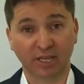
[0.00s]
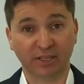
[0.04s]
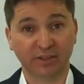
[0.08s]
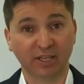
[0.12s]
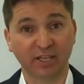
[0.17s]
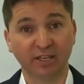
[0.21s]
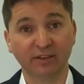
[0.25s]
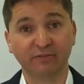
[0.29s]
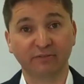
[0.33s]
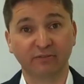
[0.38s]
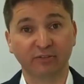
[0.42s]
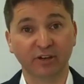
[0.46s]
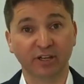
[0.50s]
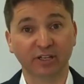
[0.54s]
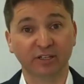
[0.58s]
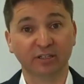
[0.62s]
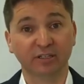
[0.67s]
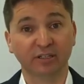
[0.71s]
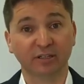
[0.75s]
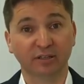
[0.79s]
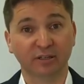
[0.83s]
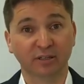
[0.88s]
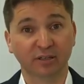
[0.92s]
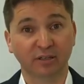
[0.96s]
and their
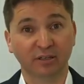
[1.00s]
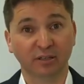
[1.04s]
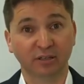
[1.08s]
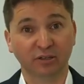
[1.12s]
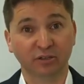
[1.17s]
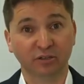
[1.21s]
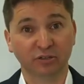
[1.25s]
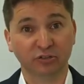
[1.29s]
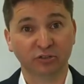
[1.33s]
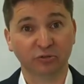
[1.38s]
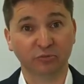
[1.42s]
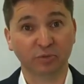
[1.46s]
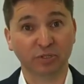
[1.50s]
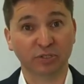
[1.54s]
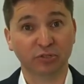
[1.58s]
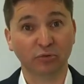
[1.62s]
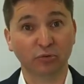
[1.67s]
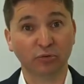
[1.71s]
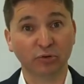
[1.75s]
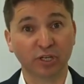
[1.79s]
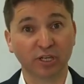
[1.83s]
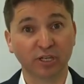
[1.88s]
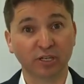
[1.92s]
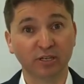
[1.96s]
friend should be
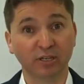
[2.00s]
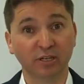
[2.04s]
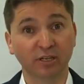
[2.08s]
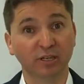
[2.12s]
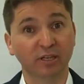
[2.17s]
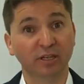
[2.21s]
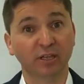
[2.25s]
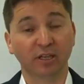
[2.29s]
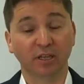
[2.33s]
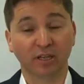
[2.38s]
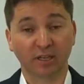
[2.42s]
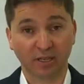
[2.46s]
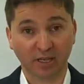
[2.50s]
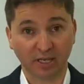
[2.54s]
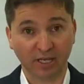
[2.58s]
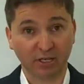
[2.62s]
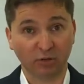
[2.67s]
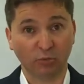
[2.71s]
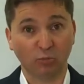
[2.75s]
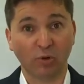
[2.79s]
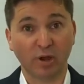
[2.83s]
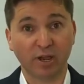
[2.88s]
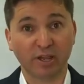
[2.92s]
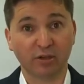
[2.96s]
talking
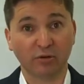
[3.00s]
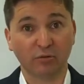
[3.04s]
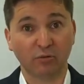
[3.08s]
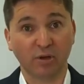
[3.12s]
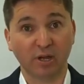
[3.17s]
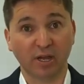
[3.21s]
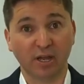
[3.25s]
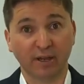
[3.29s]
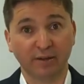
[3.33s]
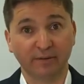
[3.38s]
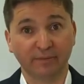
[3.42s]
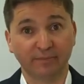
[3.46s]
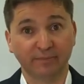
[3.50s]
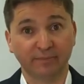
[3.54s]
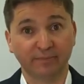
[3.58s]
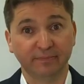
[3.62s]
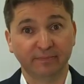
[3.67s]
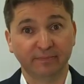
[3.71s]
and away you are.